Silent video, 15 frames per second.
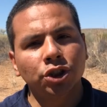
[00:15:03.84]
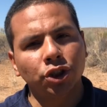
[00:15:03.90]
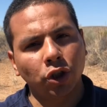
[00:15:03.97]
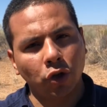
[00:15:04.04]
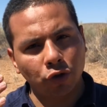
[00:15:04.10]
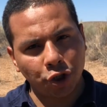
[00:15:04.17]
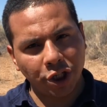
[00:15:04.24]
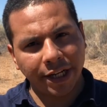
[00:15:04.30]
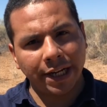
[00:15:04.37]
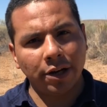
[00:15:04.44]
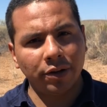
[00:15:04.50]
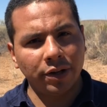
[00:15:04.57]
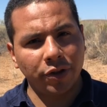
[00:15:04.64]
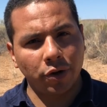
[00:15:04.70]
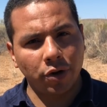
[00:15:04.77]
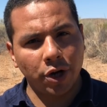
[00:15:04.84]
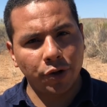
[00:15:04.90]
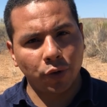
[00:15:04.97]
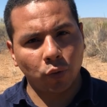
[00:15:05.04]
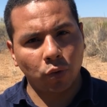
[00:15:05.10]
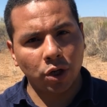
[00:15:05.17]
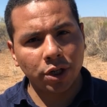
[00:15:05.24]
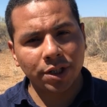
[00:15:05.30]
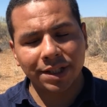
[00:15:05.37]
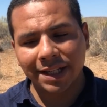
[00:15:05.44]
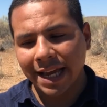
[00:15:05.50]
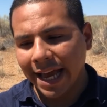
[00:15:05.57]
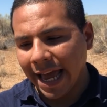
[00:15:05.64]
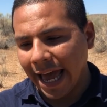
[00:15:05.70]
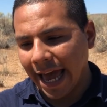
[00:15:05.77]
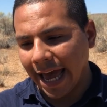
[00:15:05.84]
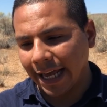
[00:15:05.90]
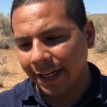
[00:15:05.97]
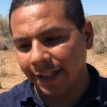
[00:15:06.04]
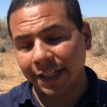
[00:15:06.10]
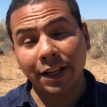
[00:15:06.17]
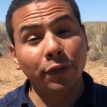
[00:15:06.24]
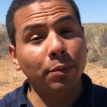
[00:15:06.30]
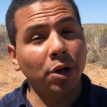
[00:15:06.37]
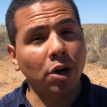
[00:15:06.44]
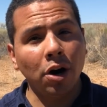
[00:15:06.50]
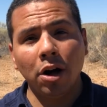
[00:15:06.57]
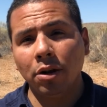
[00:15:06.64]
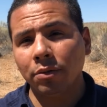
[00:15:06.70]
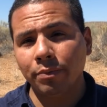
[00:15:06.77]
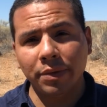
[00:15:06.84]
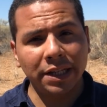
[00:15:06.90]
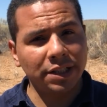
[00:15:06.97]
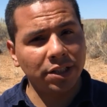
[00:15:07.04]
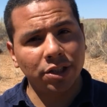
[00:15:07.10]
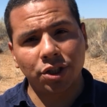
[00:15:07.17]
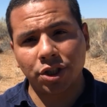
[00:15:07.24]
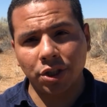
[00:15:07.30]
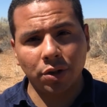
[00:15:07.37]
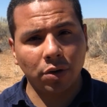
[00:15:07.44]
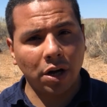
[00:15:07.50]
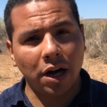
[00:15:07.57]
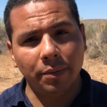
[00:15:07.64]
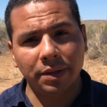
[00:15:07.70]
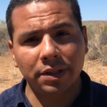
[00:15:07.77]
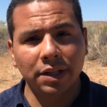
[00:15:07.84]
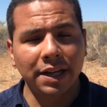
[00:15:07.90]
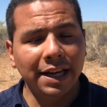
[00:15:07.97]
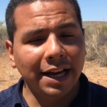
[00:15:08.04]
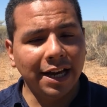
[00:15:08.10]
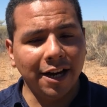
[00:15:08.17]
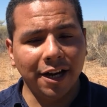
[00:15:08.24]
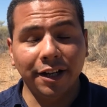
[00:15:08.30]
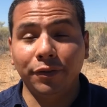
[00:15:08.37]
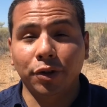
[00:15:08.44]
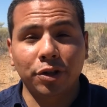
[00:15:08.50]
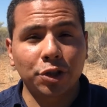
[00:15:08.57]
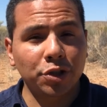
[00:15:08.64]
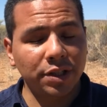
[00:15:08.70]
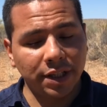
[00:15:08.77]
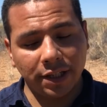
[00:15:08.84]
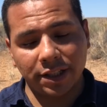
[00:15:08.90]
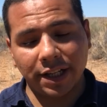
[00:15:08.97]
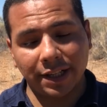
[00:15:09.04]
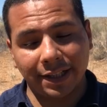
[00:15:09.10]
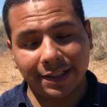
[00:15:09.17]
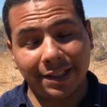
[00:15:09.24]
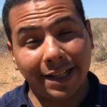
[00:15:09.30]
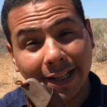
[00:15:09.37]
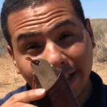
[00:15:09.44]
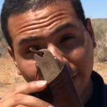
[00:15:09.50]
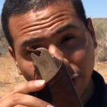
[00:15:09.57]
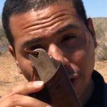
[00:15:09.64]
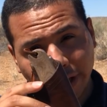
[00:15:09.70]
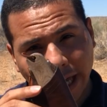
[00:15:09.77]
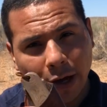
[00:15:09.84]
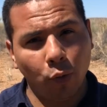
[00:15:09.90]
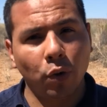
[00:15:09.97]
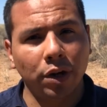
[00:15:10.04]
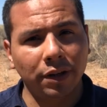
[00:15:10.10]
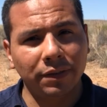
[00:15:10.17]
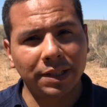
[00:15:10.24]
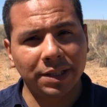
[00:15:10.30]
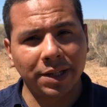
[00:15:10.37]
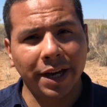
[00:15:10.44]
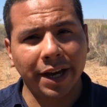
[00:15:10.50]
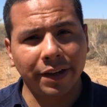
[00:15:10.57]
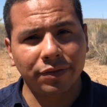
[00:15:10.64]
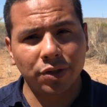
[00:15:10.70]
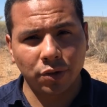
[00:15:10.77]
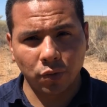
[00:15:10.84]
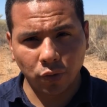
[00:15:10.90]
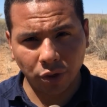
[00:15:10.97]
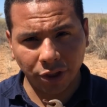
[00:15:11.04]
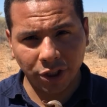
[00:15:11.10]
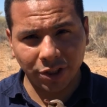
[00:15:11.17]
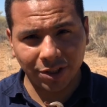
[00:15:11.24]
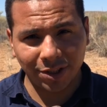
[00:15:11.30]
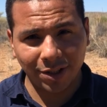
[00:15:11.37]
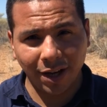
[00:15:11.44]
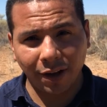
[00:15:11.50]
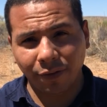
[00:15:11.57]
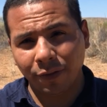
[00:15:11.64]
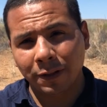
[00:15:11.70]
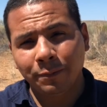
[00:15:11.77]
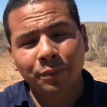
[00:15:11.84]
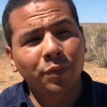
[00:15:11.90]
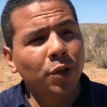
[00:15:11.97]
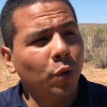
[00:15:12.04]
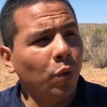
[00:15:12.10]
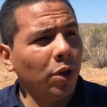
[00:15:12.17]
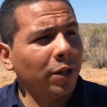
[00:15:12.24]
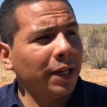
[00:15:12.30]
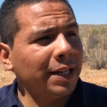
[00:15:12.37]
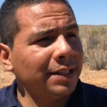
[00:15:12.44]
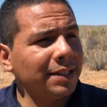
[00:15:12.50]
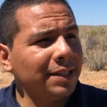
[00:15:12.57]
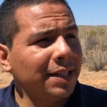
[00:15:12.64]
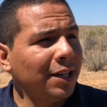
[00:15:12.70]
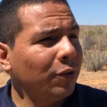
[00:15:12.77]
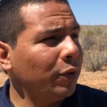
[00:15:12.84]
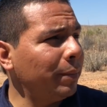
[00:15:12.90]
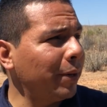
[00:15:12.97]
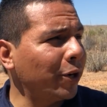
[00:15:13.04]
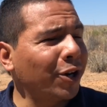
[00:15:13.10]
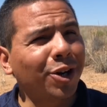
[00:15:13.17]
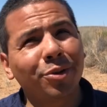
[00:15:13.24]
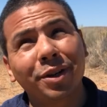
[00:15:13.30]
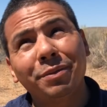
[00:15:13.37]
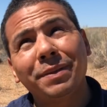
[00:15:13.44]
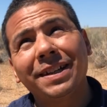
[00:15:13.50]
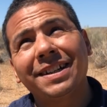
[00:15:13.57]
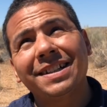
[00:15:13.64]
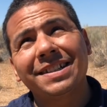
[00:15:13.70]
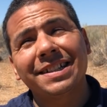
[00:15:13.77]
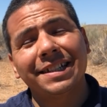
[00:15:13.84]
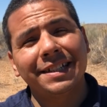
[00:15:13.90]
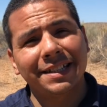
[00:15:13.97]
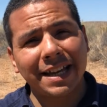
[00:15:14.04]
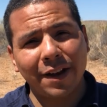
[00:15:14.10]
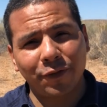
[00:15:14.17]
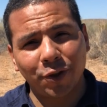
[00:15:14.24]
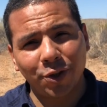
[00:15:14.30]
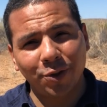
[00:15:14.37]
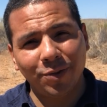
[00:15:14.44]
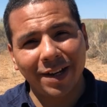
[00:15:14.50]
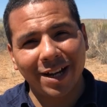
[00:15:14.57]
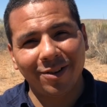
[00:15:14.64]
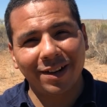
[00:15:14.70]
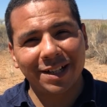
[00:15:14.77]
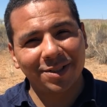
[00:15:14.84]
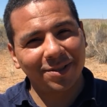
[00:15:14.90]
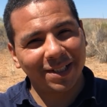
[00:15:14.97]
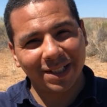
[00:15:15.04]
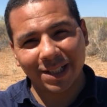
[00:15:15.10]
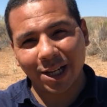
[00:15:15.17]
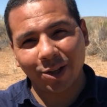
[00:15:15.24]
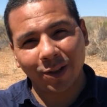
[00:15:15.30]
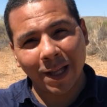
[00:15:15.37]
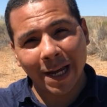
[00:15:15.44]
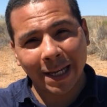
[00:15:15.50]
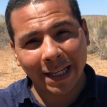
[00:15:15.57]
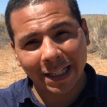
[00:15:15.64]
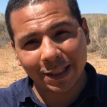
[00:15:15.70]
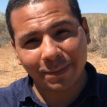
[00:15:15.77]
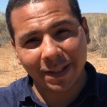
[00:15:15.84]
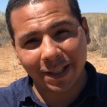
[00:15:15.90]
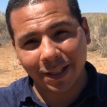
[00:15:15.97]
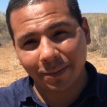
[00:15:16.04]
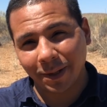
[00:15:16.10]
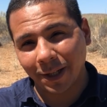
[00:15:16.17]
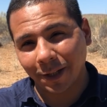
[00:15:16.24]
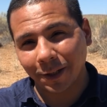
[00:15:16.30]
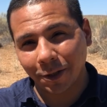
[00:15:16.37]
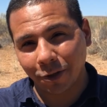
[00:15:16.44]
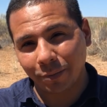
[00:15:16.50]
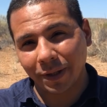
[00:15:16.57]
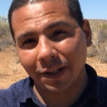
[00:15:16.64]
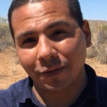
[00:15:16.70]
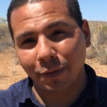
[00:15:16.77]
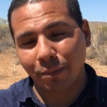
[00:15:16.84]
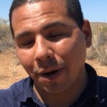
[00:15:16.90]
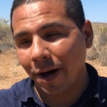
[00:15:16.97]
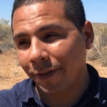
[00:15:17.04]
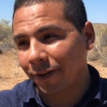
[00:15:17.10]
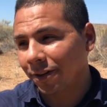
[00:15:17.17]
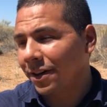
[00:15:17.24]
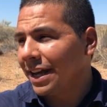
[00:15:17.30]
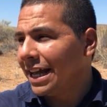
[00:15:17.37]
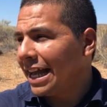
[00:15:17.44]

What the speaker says: So go check out their other works and give them a call, message, comment if you're interested in taking a look at one of his knives. Really good stuff. Well guys, we better hurry because it is afternoon now, and as you can tell, lighting is becoming a little bit of a bother